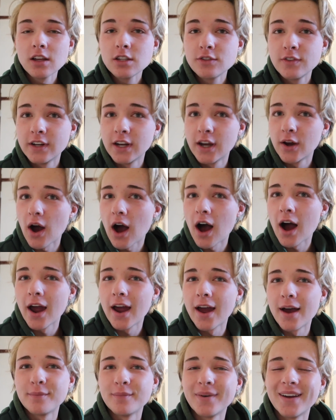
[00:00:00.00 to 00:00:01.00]
last video, I
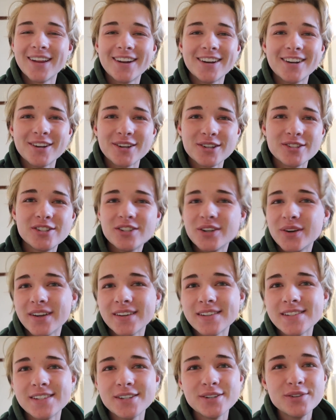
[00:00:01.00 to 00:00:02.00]
am not
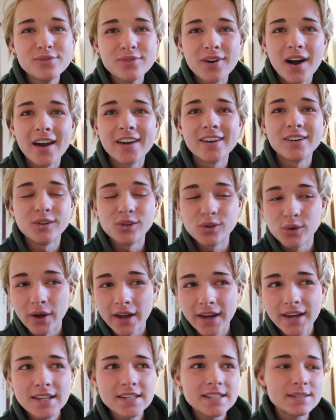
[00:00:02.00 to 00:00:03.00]
doing too fine
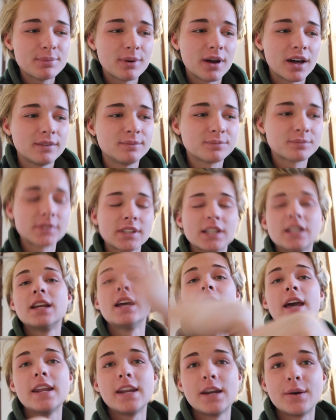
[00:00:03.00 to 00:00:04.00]
always, but
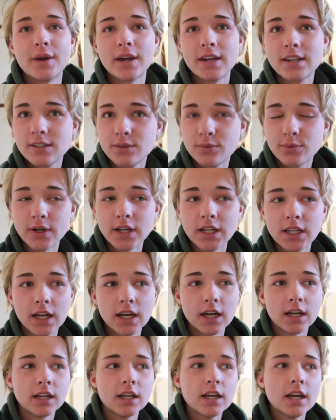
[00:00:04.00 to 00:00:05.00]
anyways,
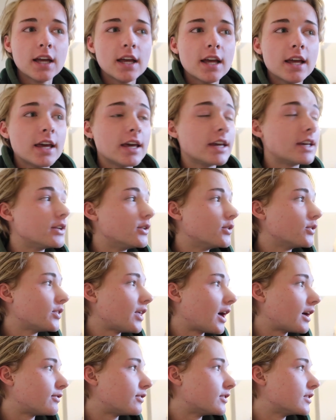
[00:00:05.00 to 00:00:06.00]
we'll ignore
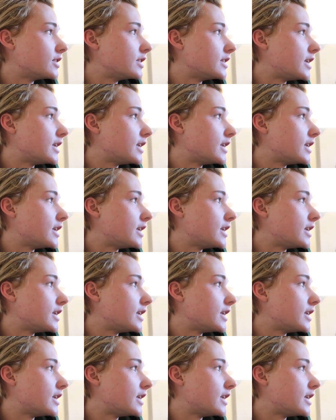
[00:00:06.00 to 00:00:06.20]
that for